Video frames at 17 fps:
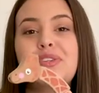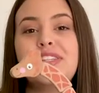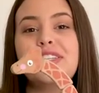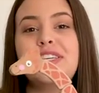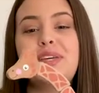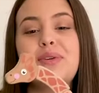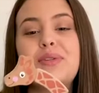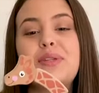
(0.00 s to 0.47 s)

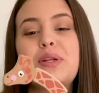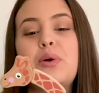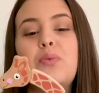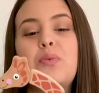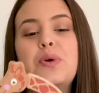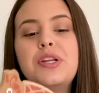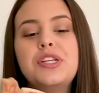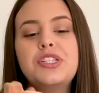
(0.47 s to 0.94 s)
this cute little
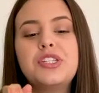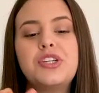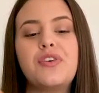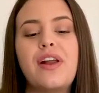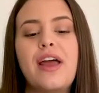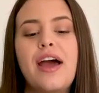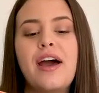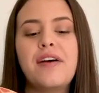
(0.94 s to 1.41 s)
wooden
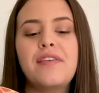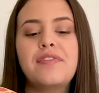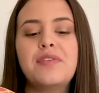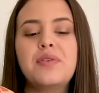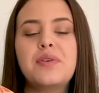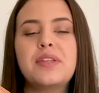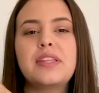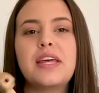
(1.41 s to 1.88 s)
giraffe.
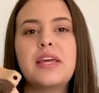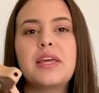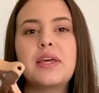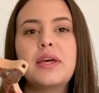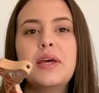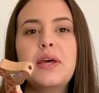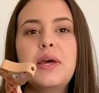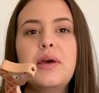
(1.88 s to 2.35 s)
You can
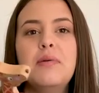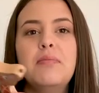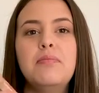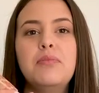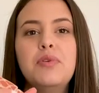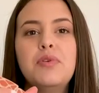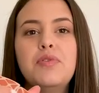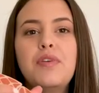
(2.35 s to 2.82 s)
like
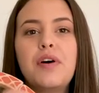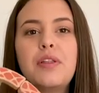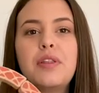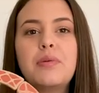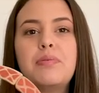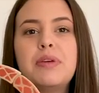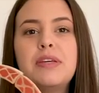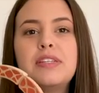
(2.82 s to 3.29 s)
move all
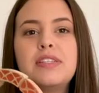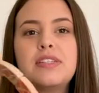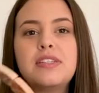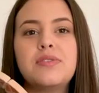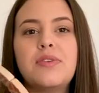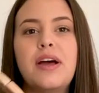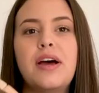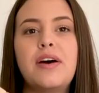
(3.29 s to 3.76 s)
the
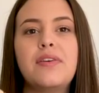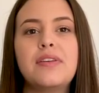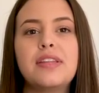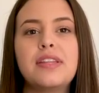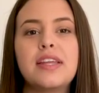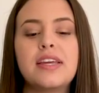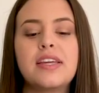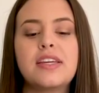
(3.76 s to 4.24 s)
pieces around
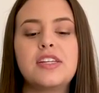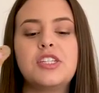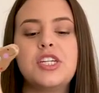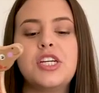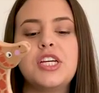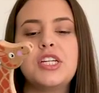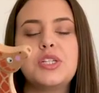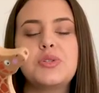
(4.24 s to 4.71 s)
and like
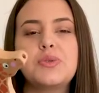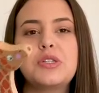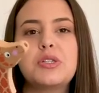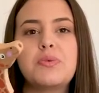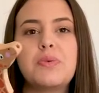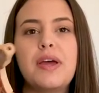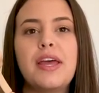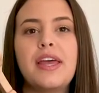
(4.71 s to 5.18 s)
change
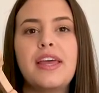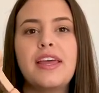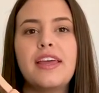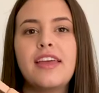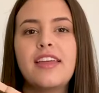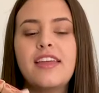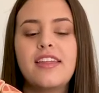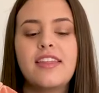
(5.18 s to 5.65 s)
which
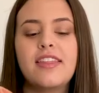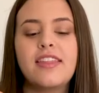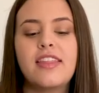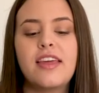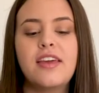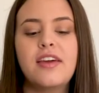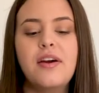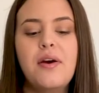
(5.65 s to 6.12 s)
way
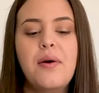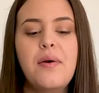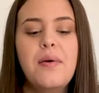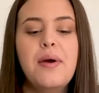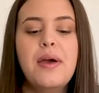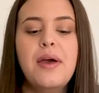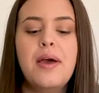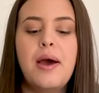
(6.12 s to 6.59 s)
they
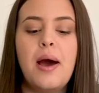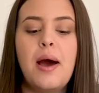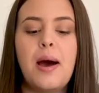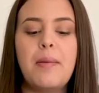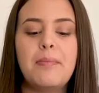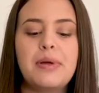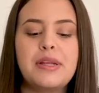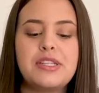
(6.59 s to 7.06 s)
go.
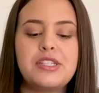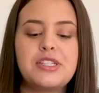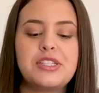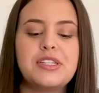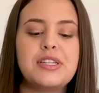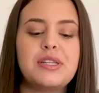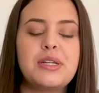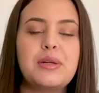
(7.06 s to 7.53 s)
Um, but it's
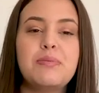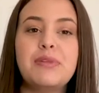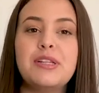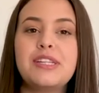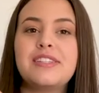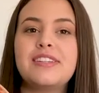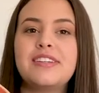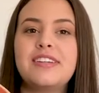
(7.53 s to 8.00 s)
just a little
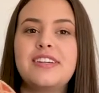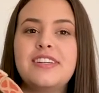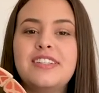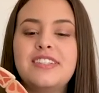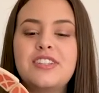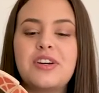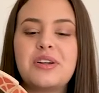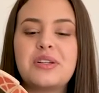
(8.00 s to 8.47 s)
Melissa
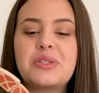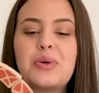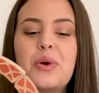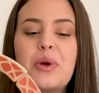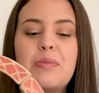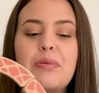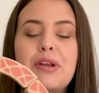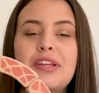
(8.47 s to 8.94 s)
and Doug
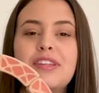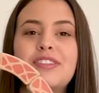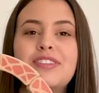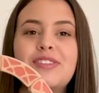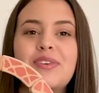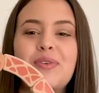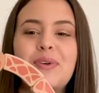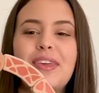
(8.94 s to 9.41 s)
toy, but it's
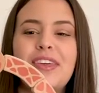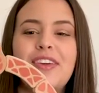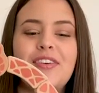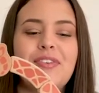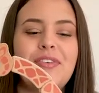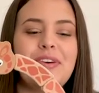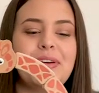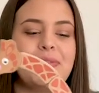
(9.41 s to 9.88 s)
so
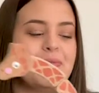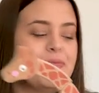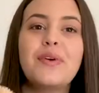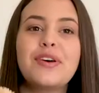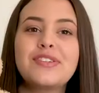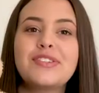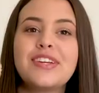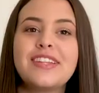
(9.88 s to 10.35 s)
cute. We
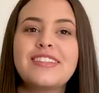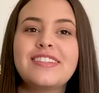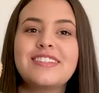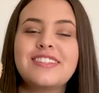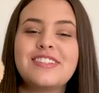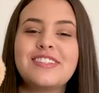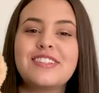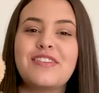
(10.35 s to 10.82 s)
also got this
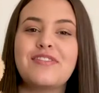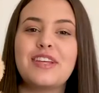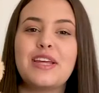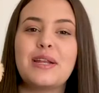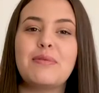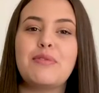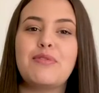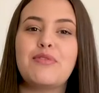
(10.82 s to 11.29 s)
little stuffed
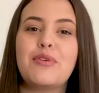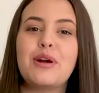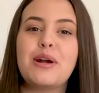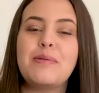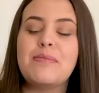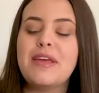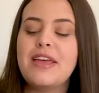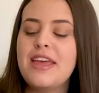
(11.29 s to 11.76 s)
animal for
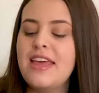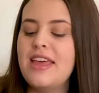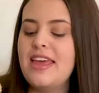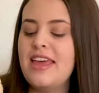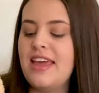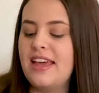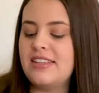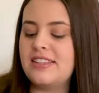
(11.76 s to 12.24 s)
him.
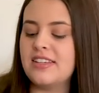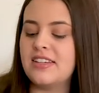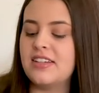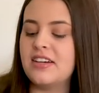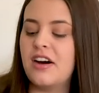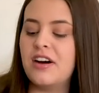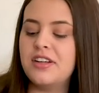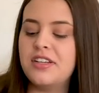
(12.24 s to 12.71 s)
It's a
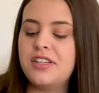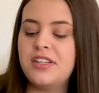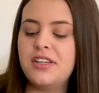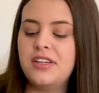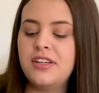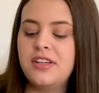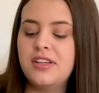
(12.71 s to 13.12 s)
Gund,